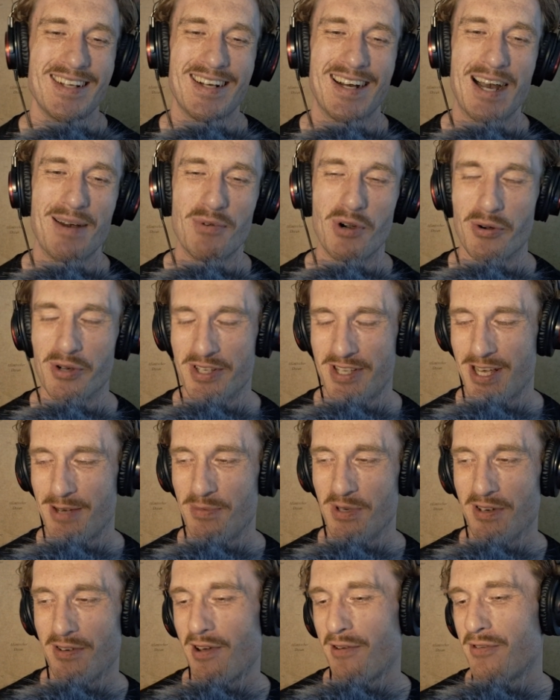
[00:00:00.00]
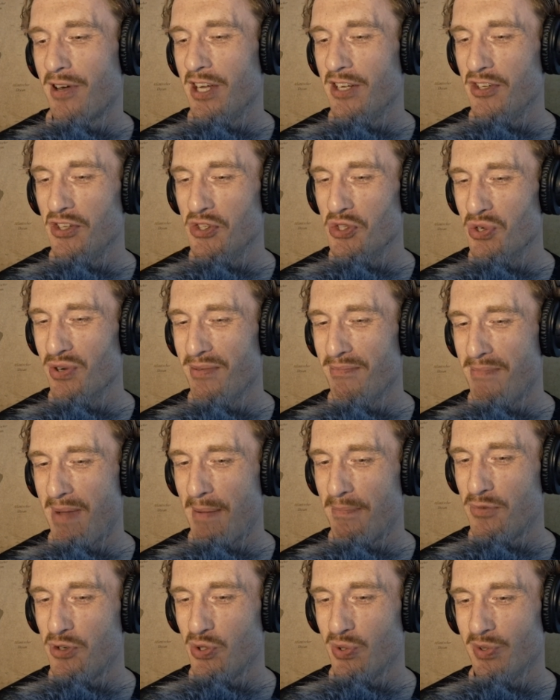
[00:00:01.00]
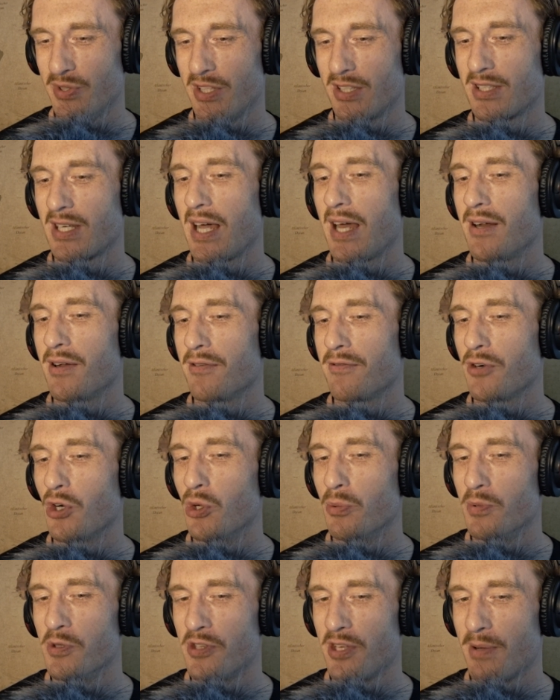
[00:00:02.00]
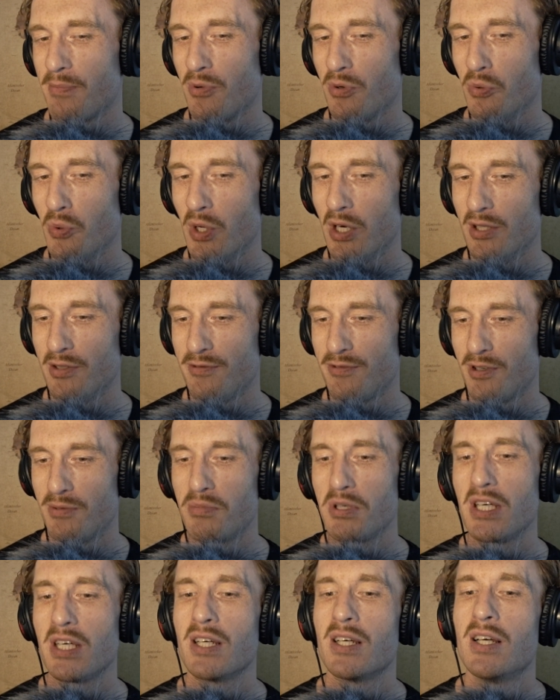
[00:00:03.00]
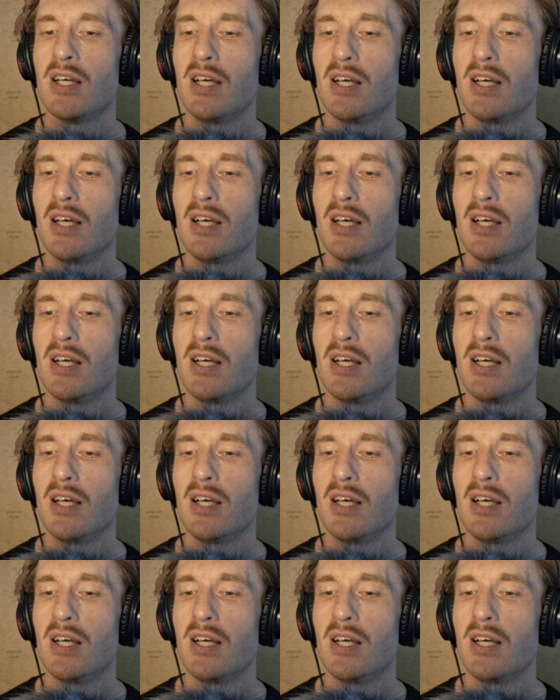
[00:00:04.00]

I'm always happy if I find a new map tool that kind of opens up a world for me.